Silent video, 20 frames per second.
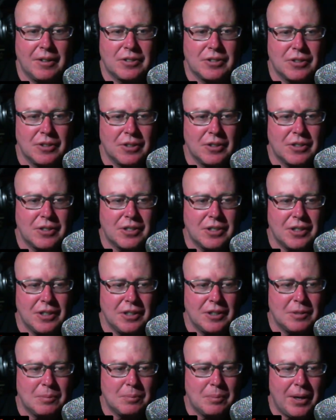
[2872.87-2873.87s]
search
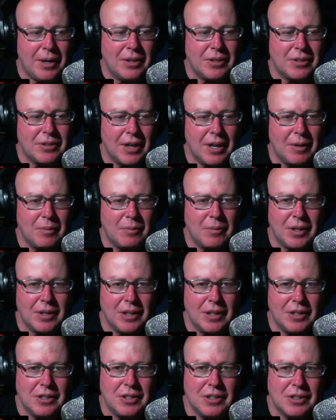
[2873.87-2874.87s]
is based on
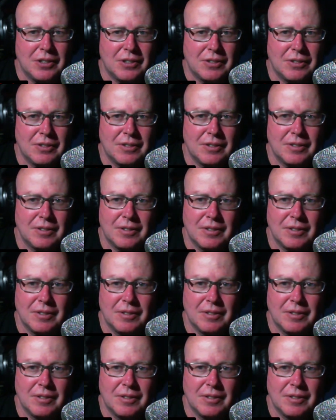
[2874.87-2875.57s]
religious